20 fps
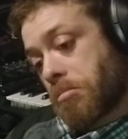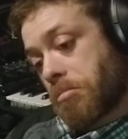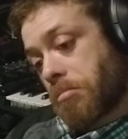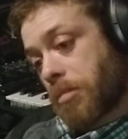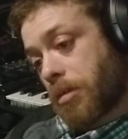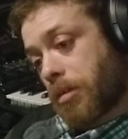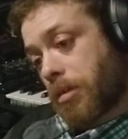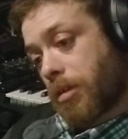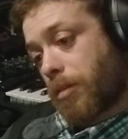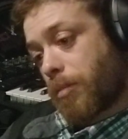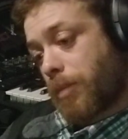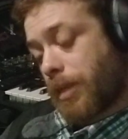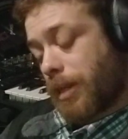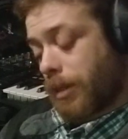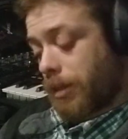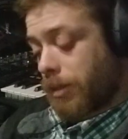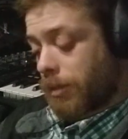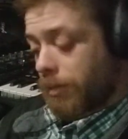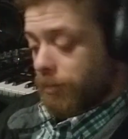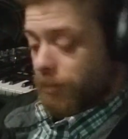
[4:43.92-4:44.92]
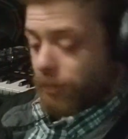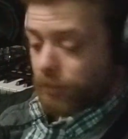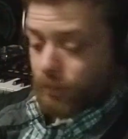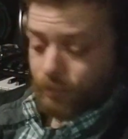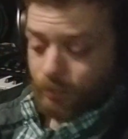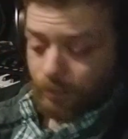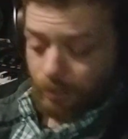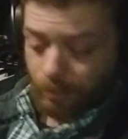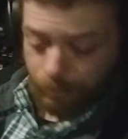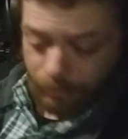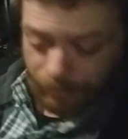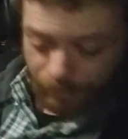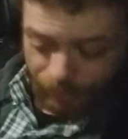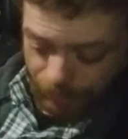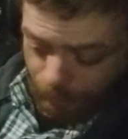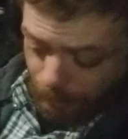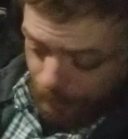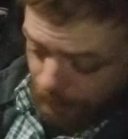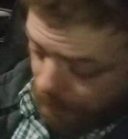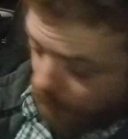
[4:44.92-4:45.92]
I don't know, man. It looks dope. Let's
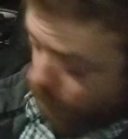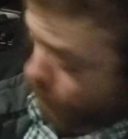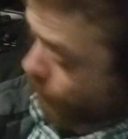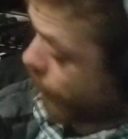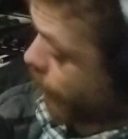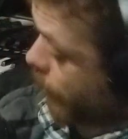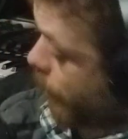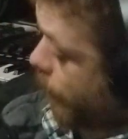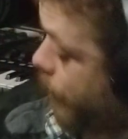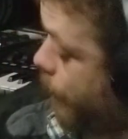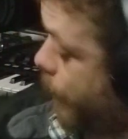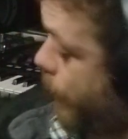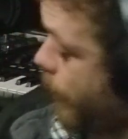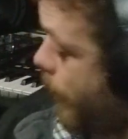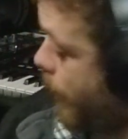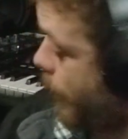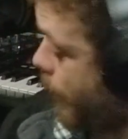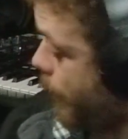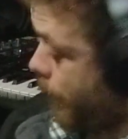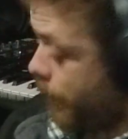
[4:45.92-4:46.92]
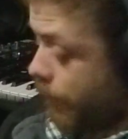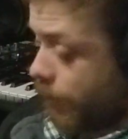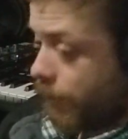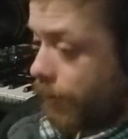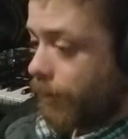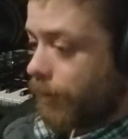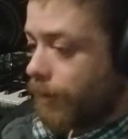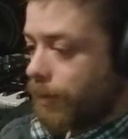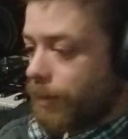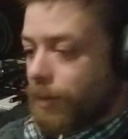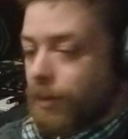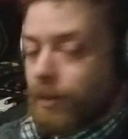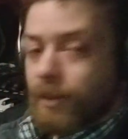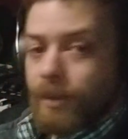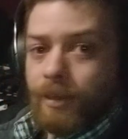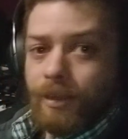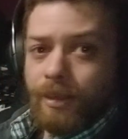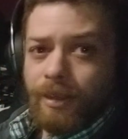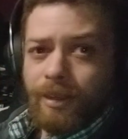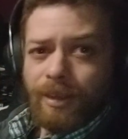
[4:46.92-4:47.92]
see what it looks like inside.
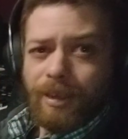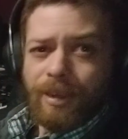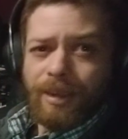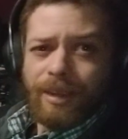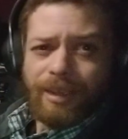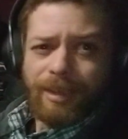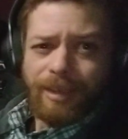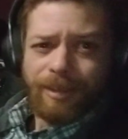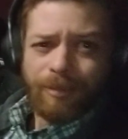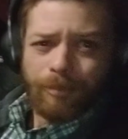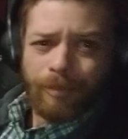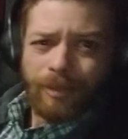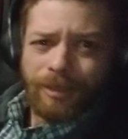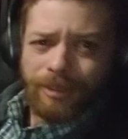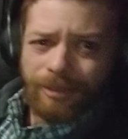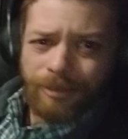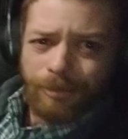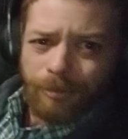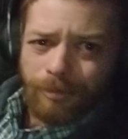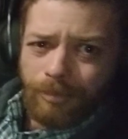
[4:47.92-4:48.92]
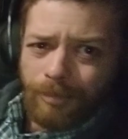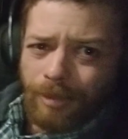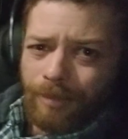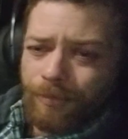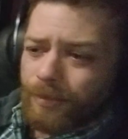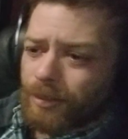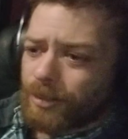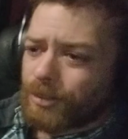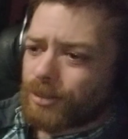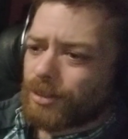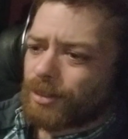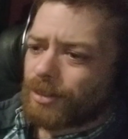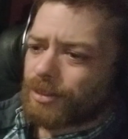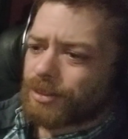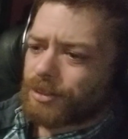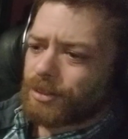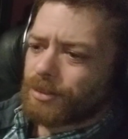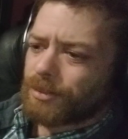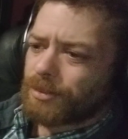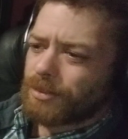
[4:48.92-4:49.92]
Alright, my first look
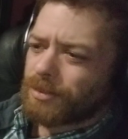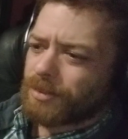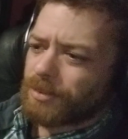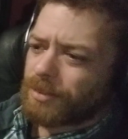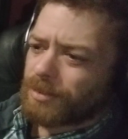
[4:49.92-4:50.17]
too.